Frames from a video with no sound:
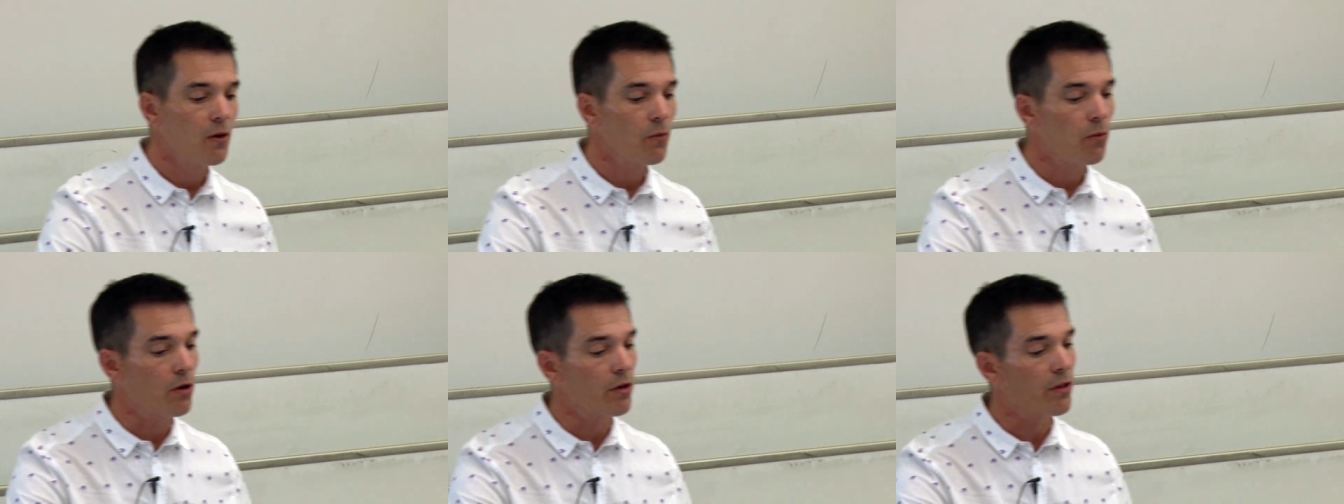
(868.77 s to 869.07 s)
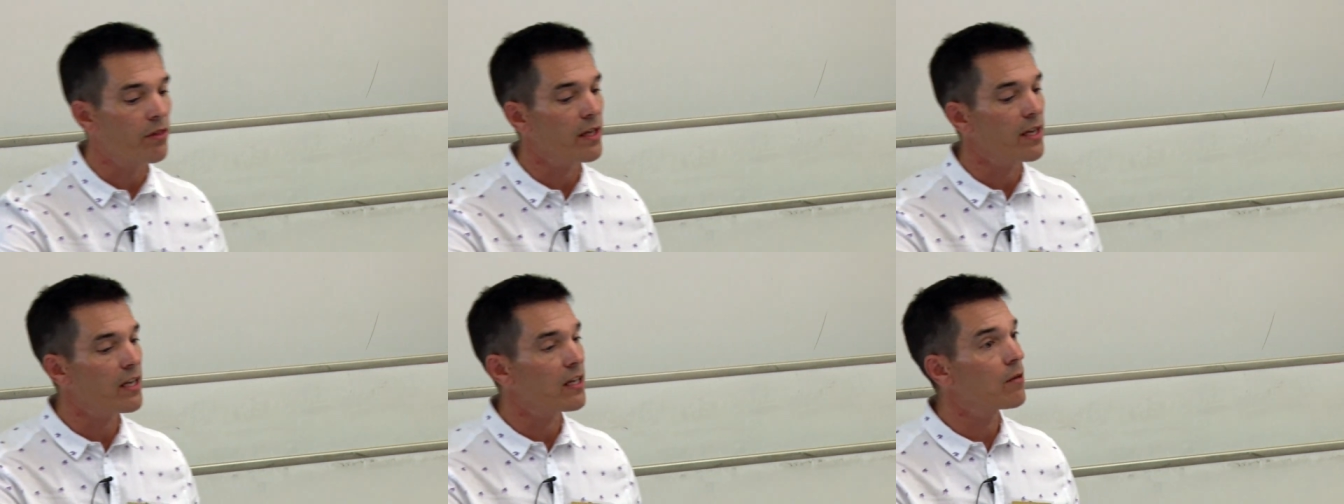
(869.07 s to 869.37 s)
One
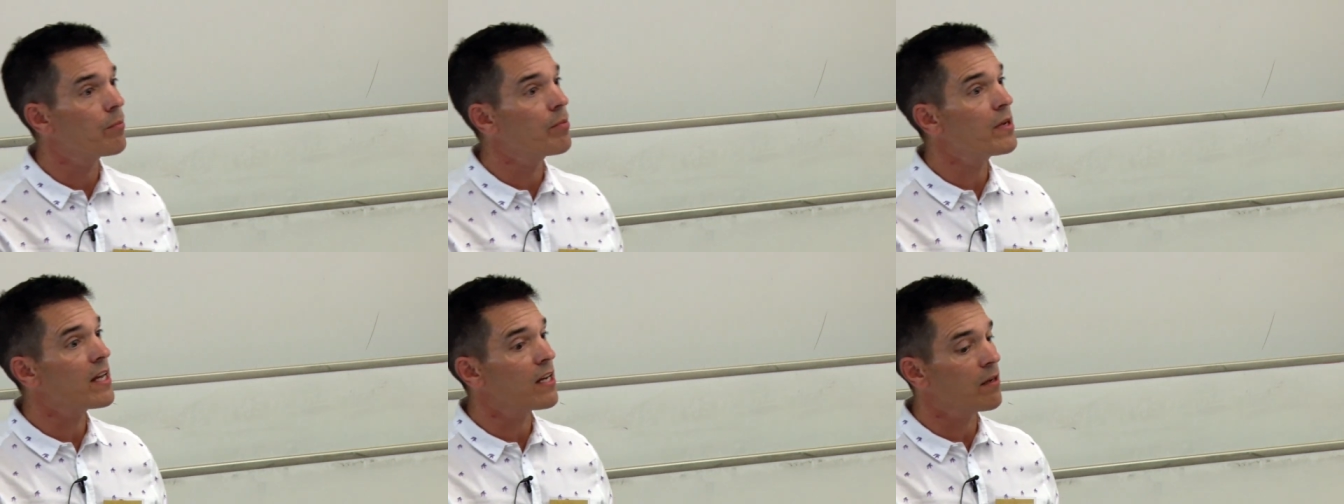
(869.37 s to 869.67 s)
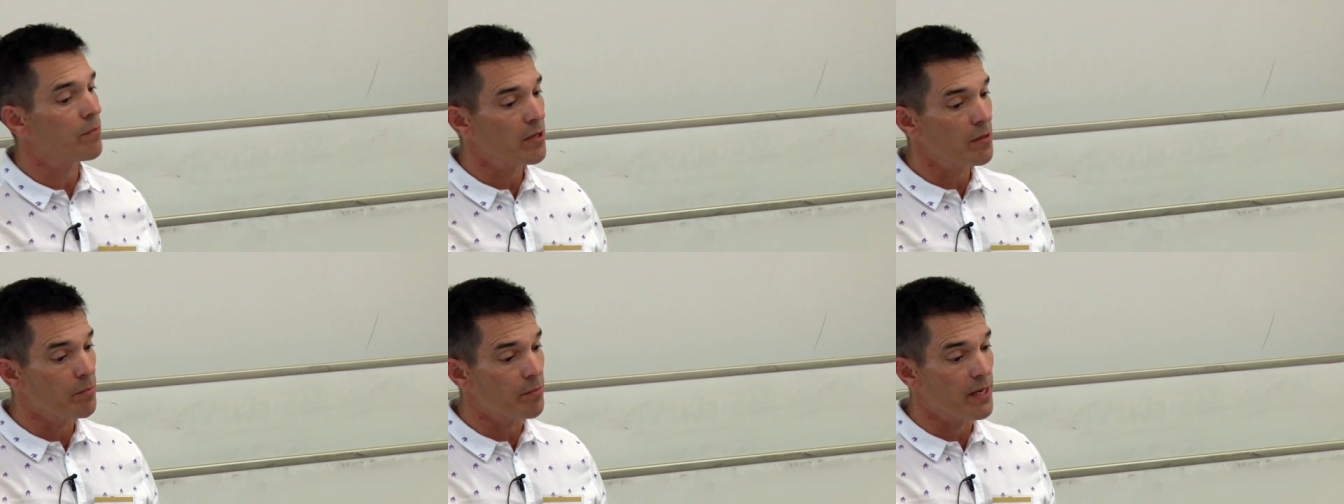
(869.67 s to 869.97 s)
thing can appear
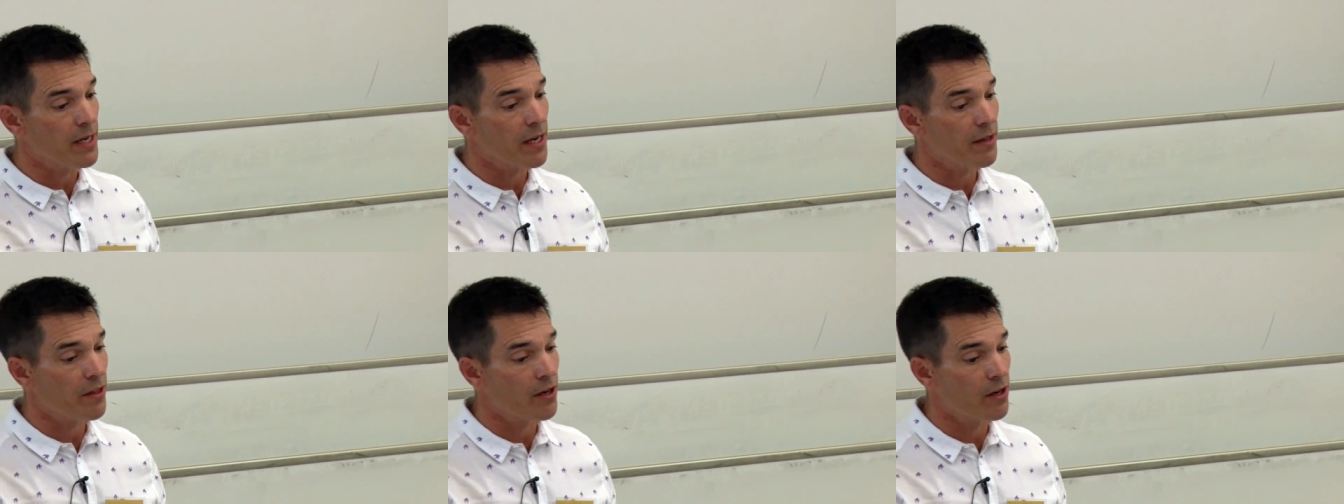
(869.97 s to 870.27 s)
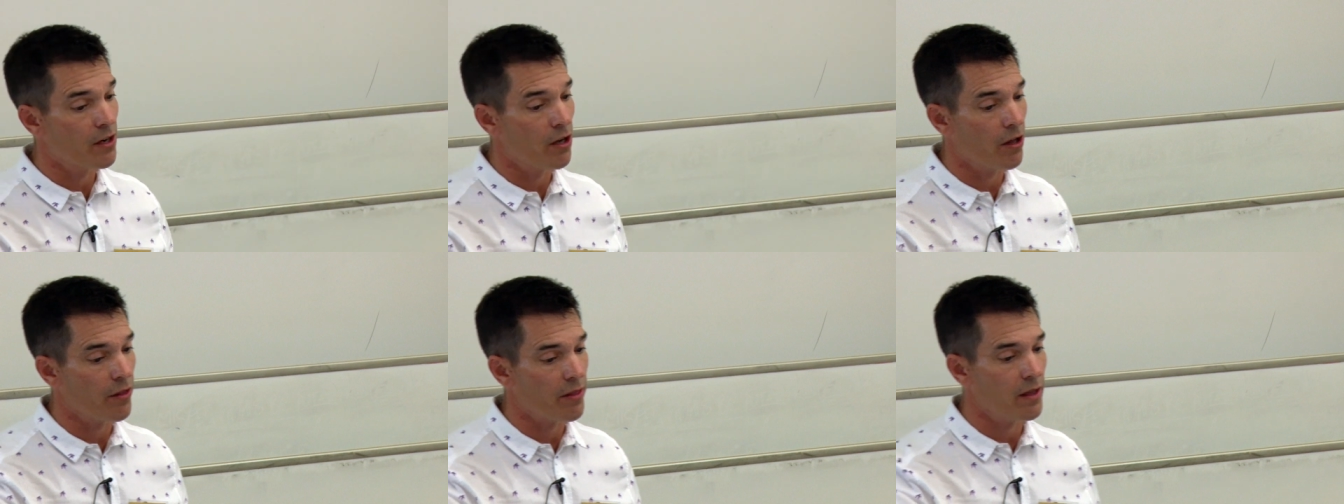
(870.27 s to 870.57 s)
to be bigger than
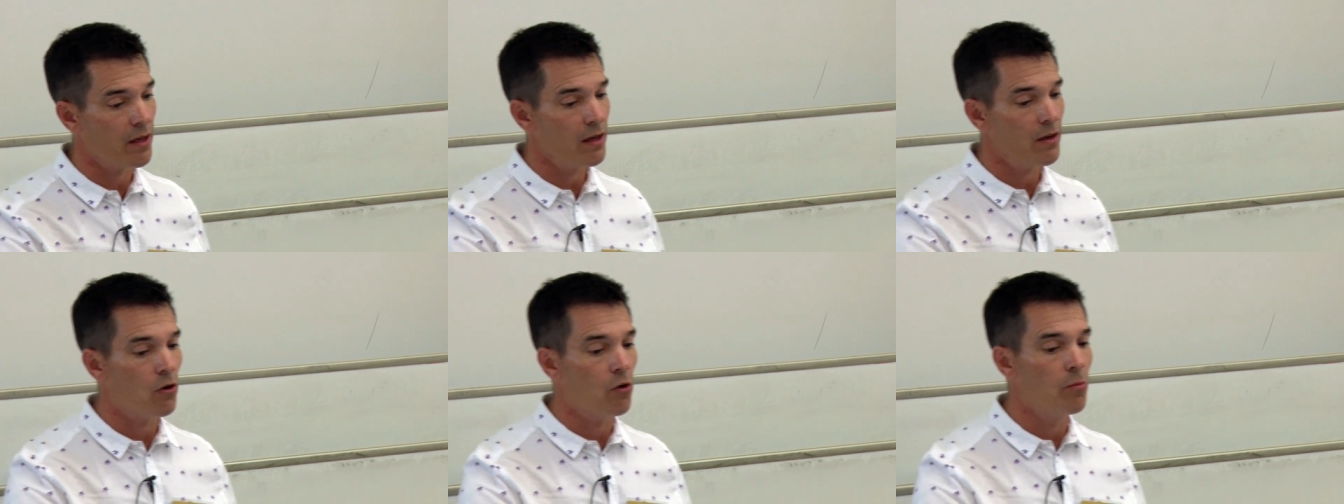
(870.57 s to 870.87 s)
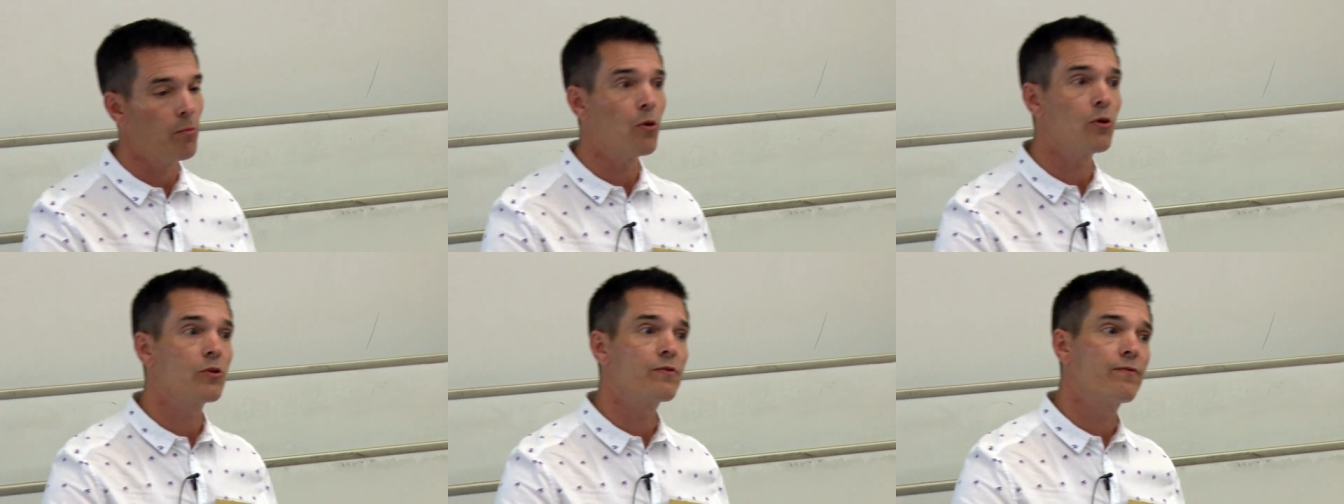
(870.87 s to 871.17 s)
another, or
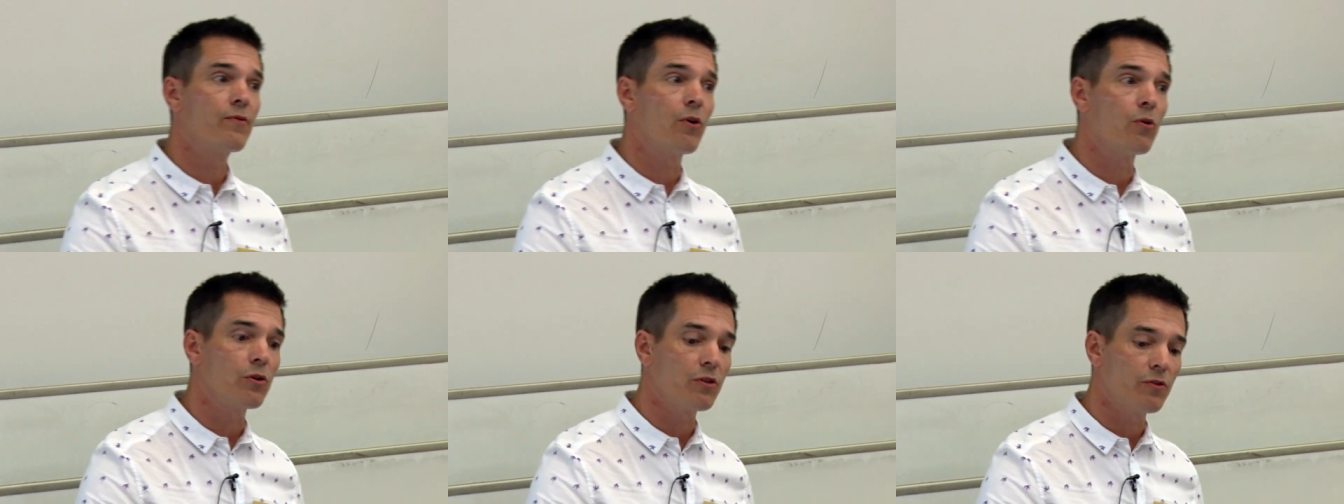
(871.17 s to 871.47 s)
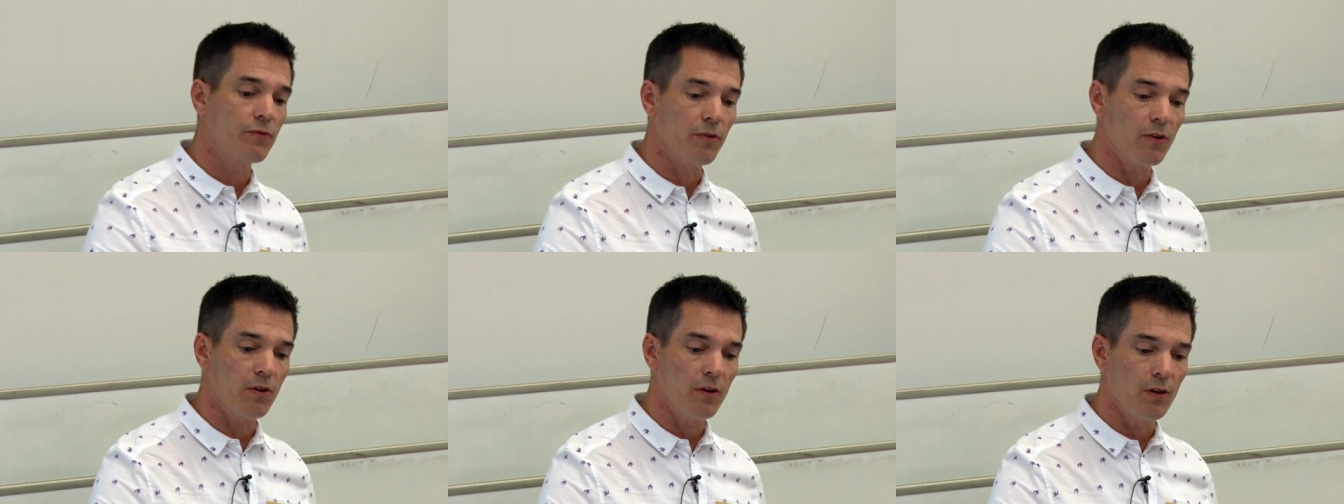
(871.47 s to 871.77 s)
more
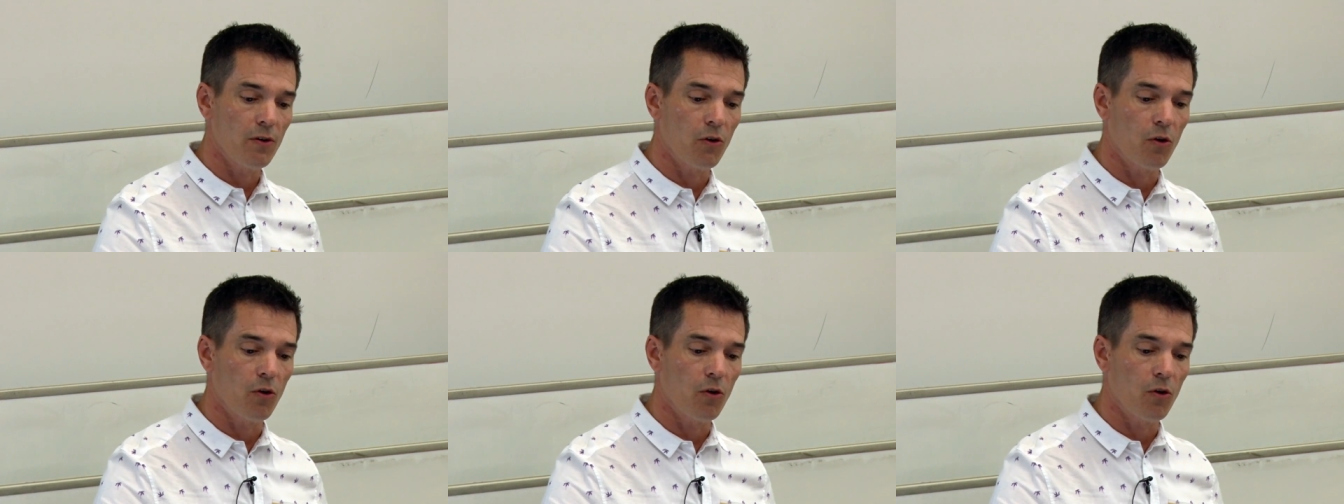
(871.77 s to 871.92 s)
forceful,